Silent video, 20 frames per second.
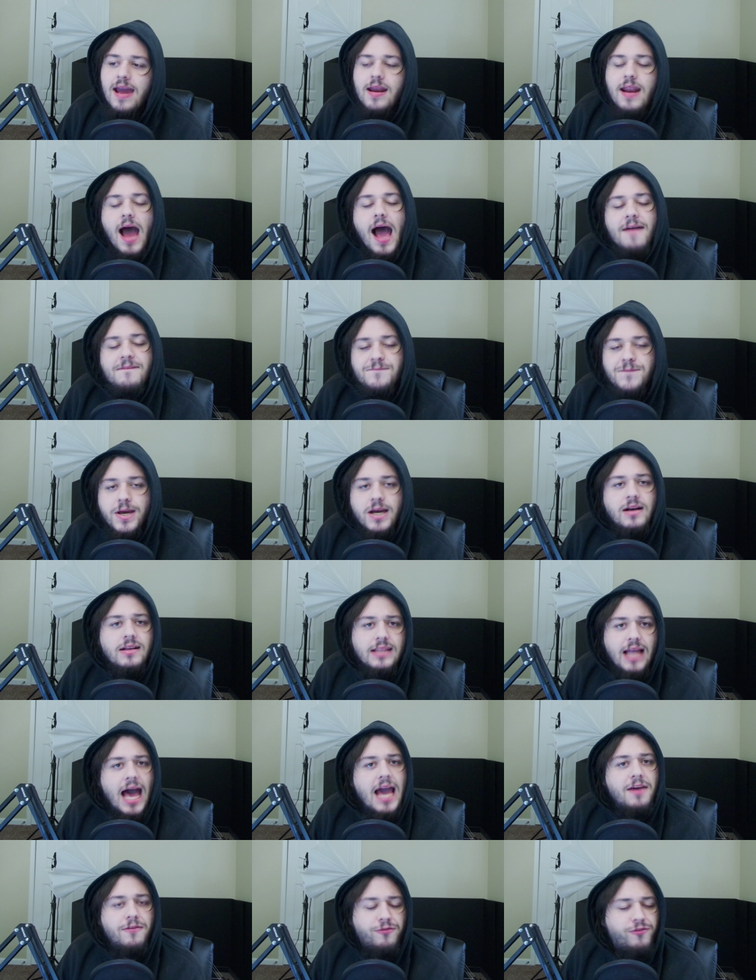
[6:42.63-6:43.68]
and I feel
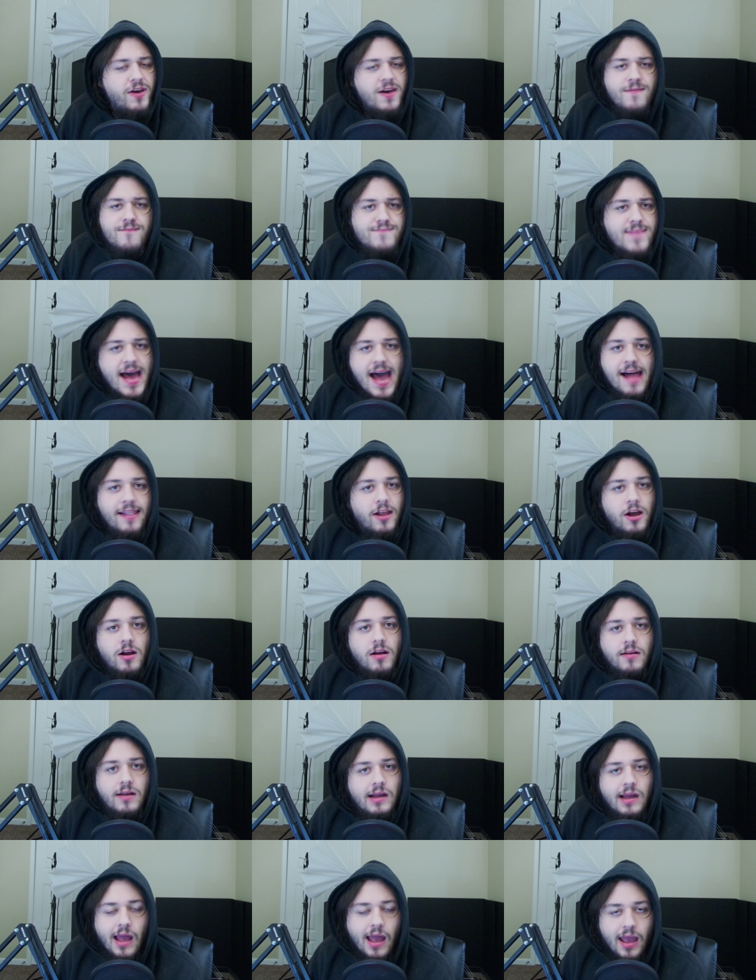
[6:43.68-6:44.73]
like Finn
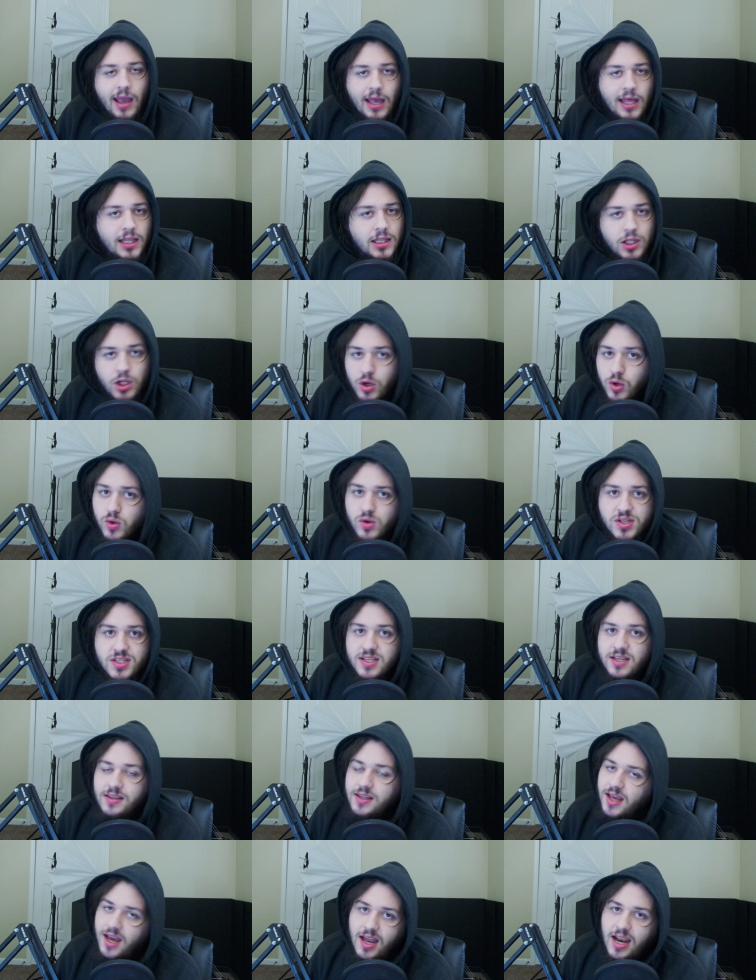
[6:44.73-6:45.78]
Balor ain't
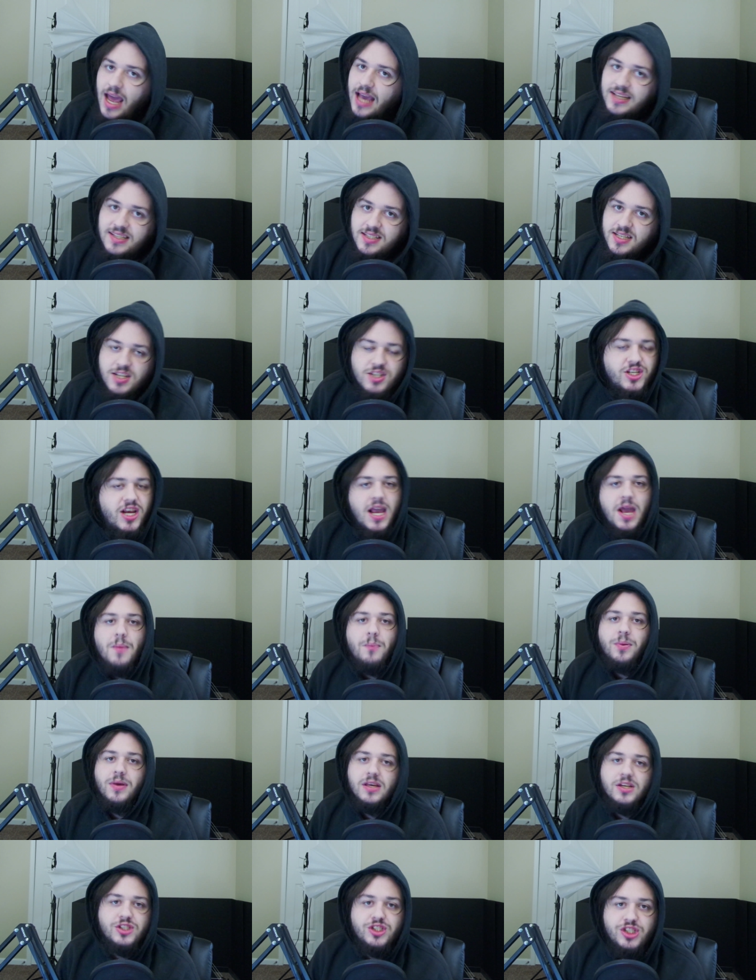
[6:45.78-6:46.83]
losing the NXT
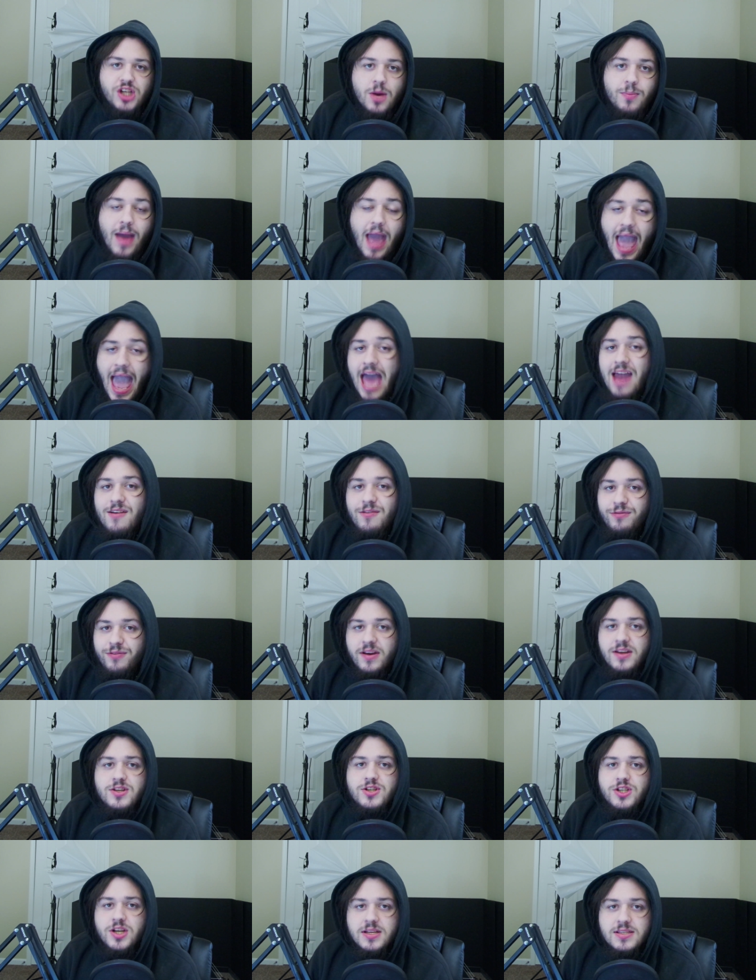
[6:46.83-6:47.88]
Championship at
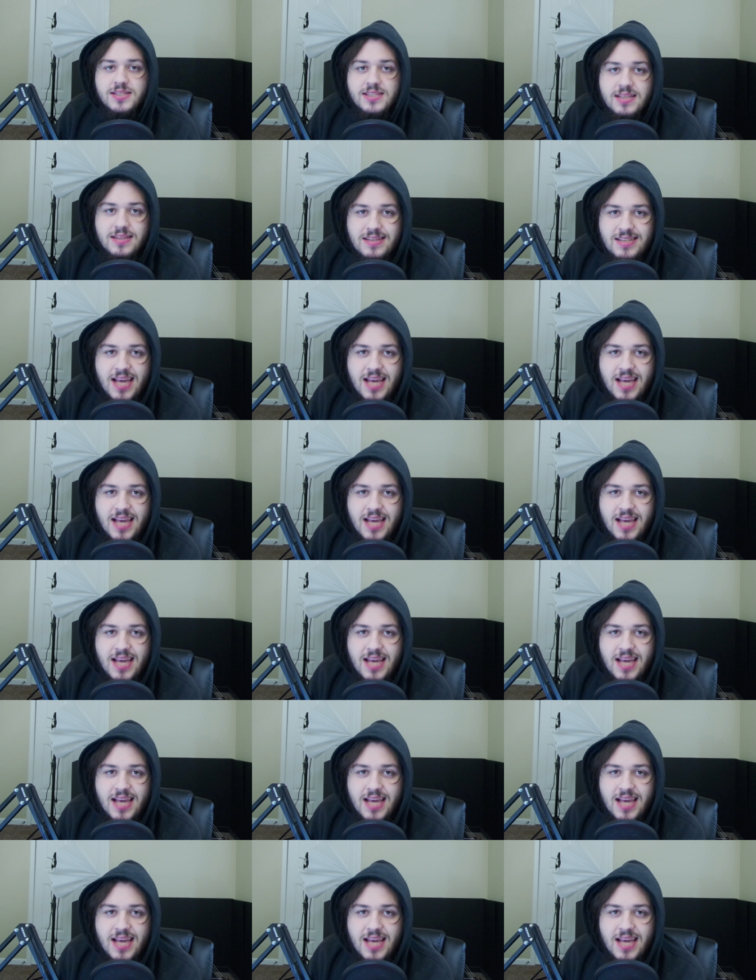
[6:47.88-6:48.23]
Vengeance